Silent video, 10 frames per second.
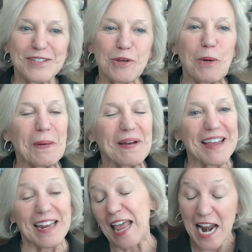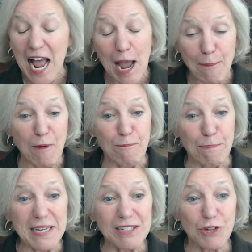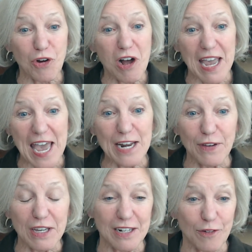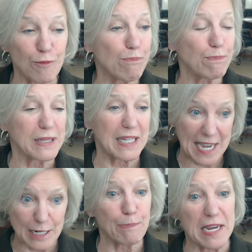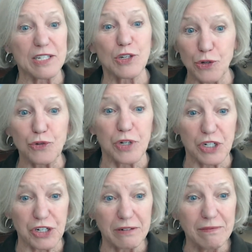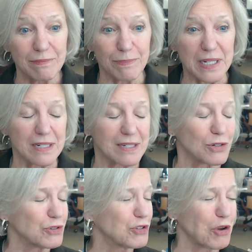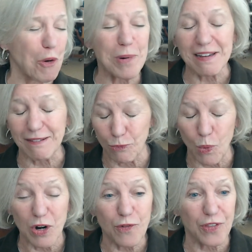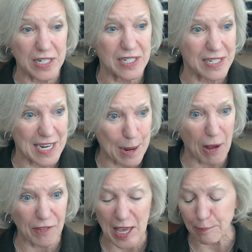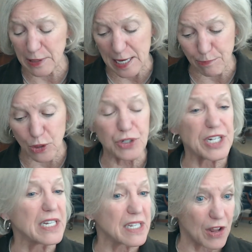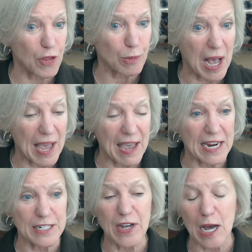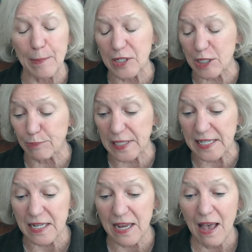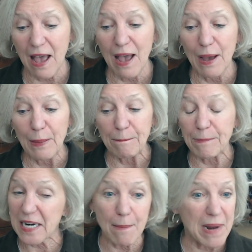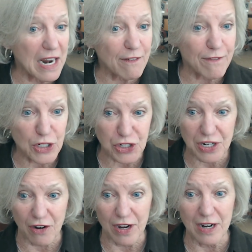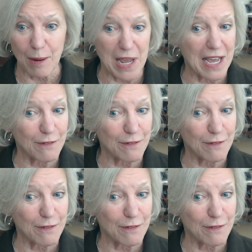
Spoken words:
So, I'm a big, strong advocate of plant-based nutrition because there's so many wonderful things to say about that, plant proteins and other active compounds in plants. But I'm not a vegetarian. I'm not a